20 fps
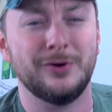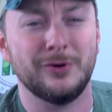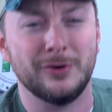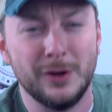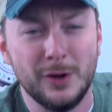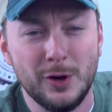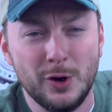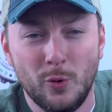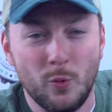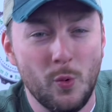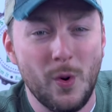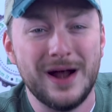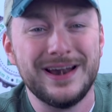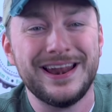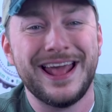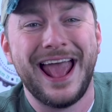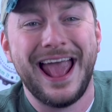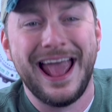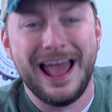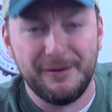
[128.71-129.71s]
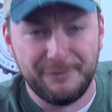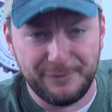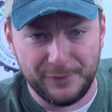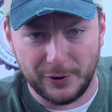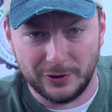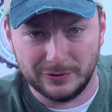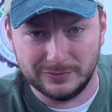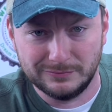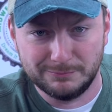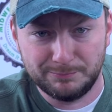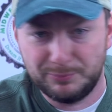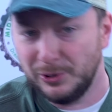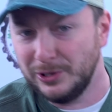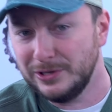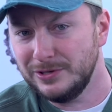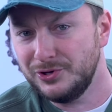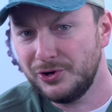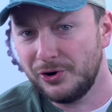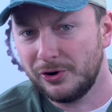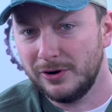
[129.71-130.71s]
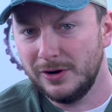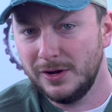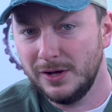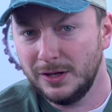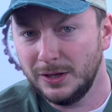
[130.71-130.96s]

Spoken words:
or whatever, putting your